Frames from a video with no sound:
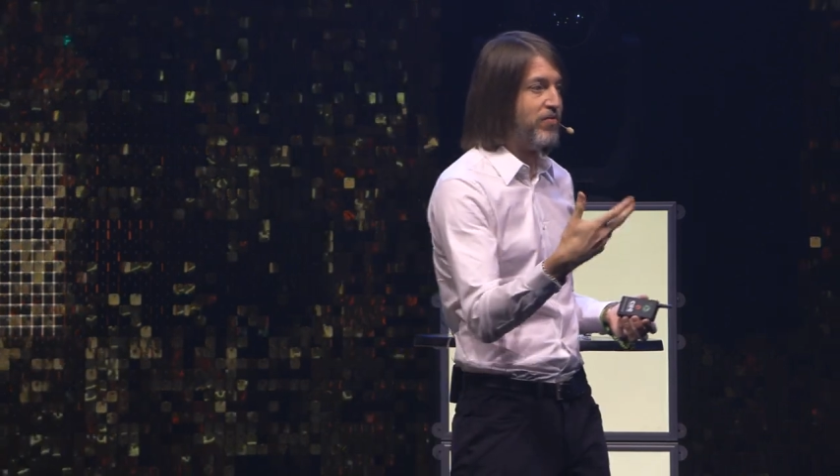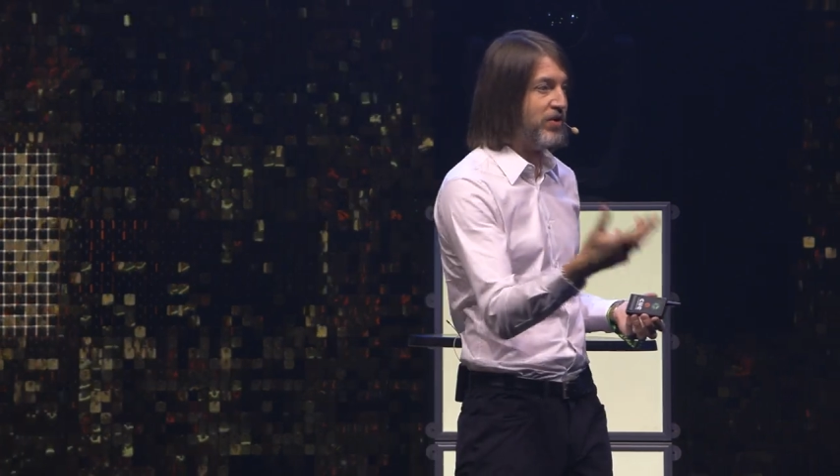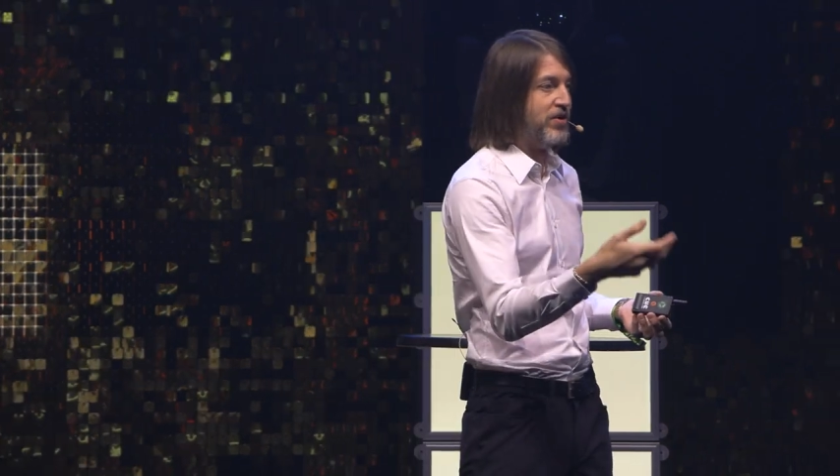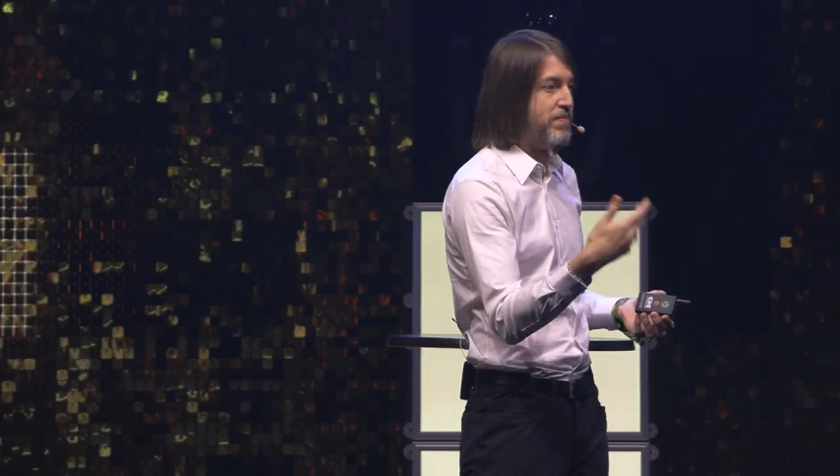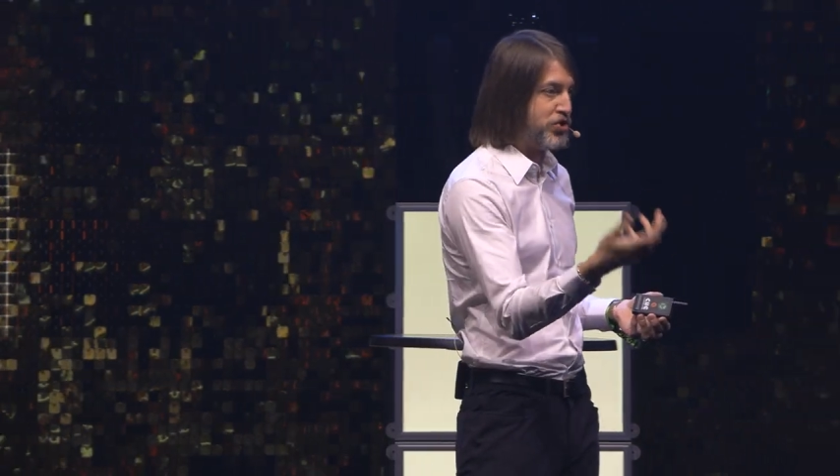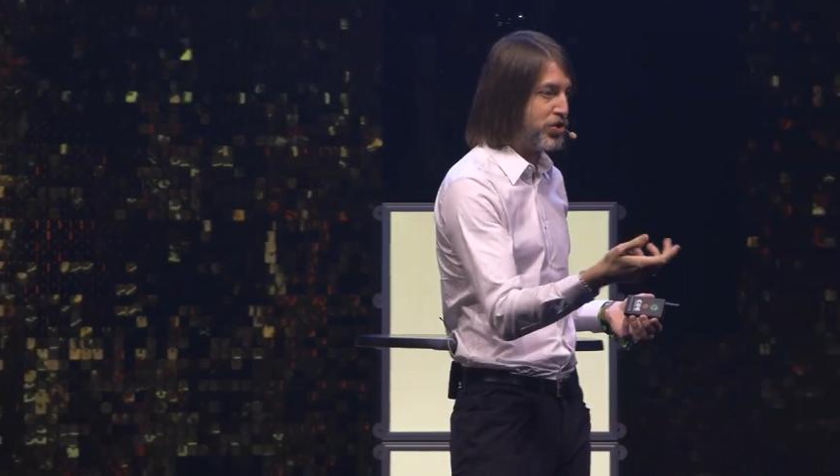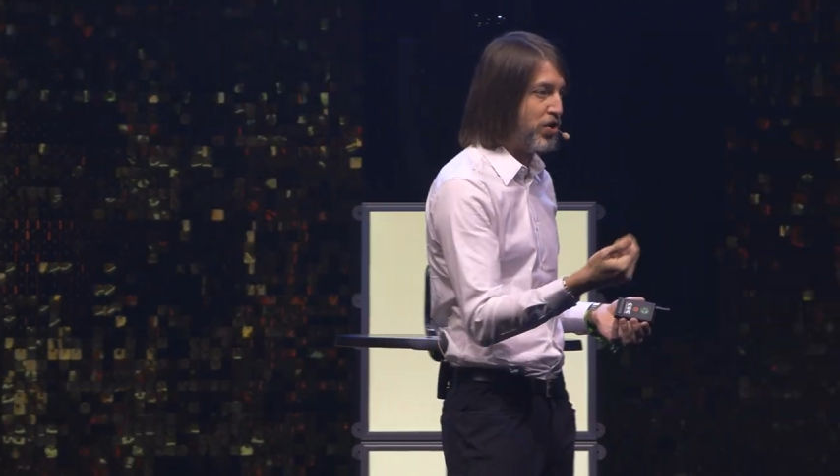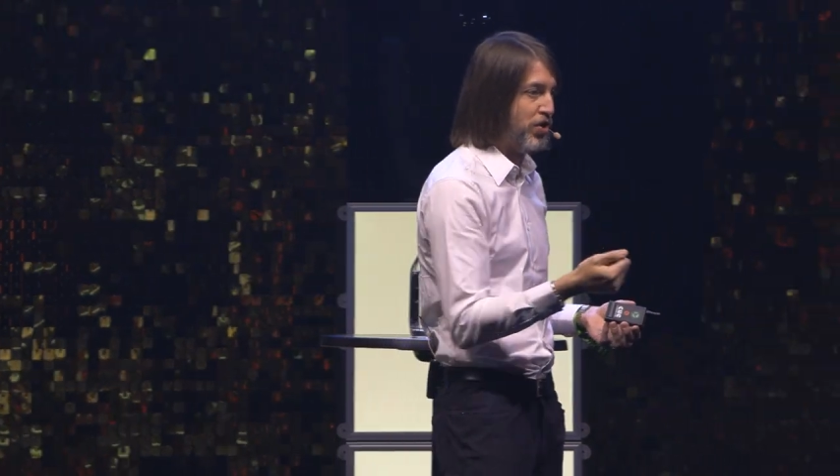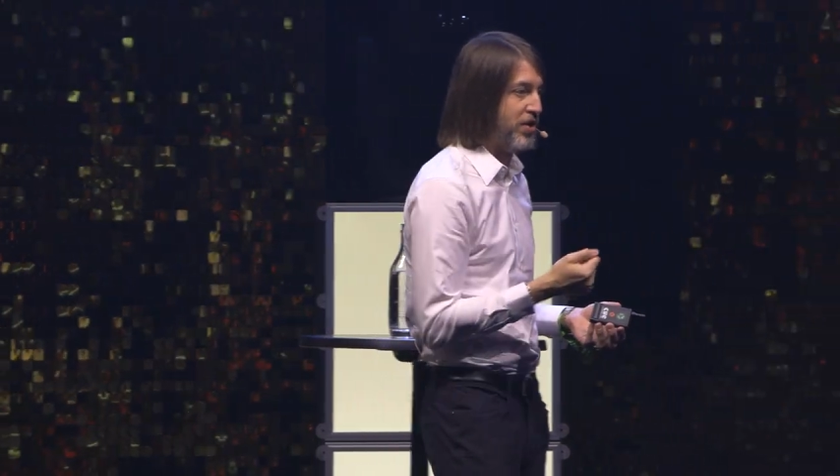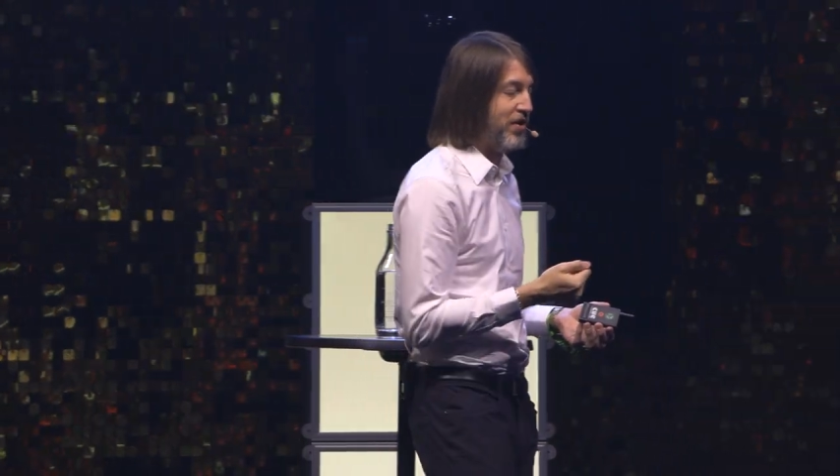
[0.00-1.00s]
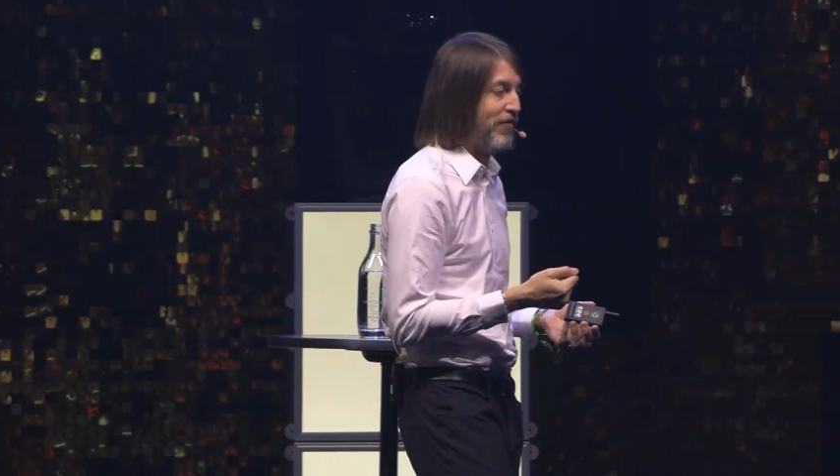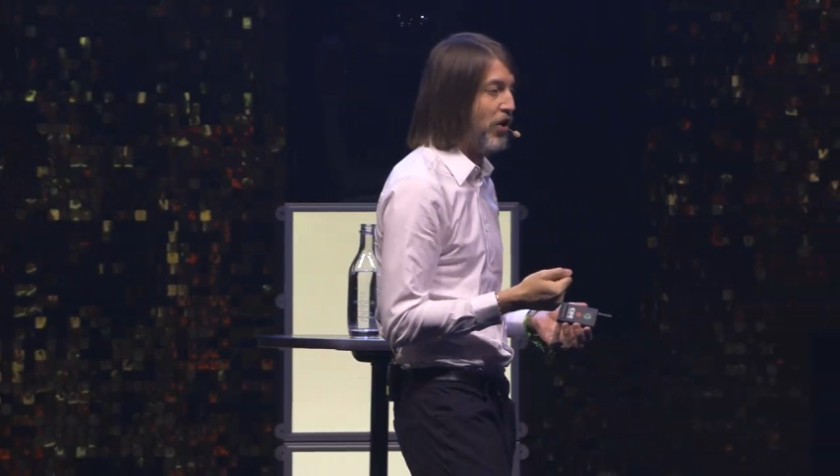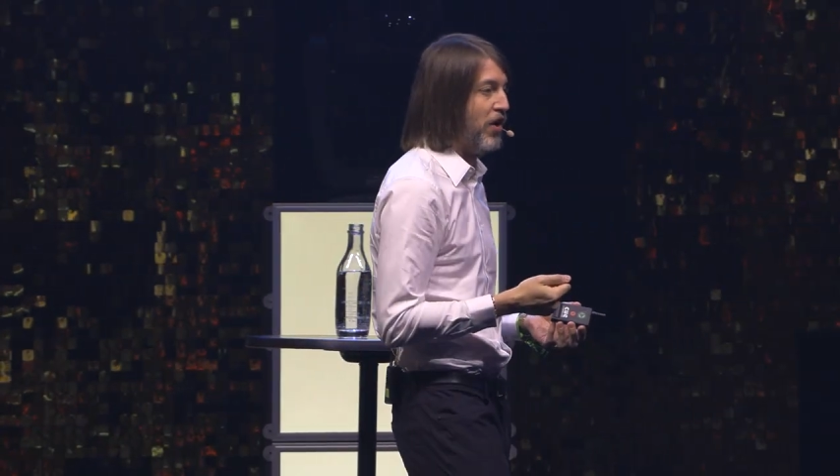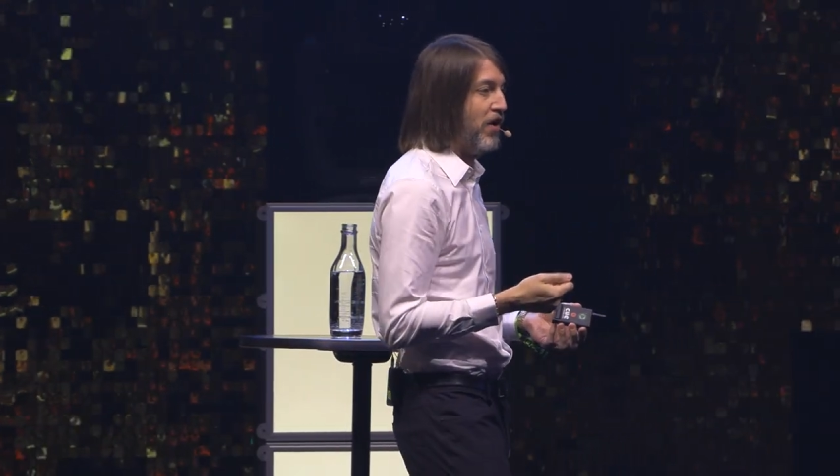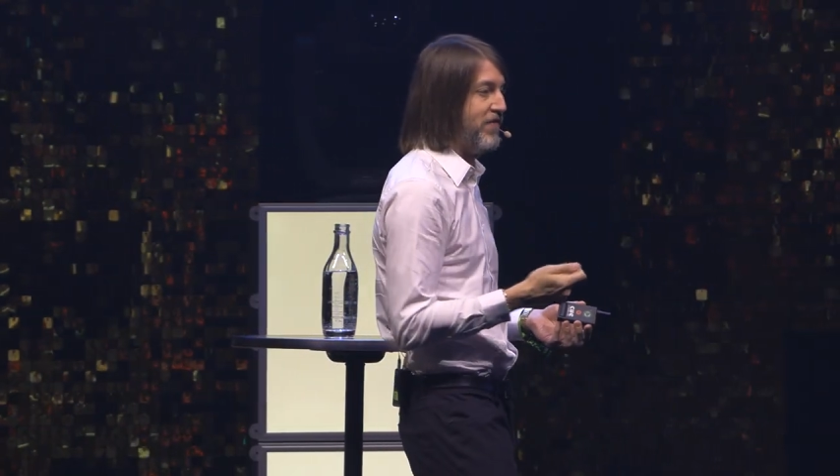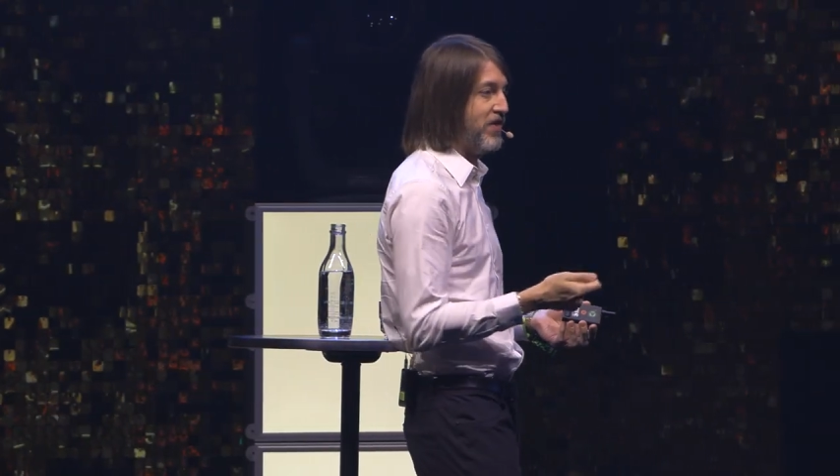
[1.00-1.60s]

really matured and evolved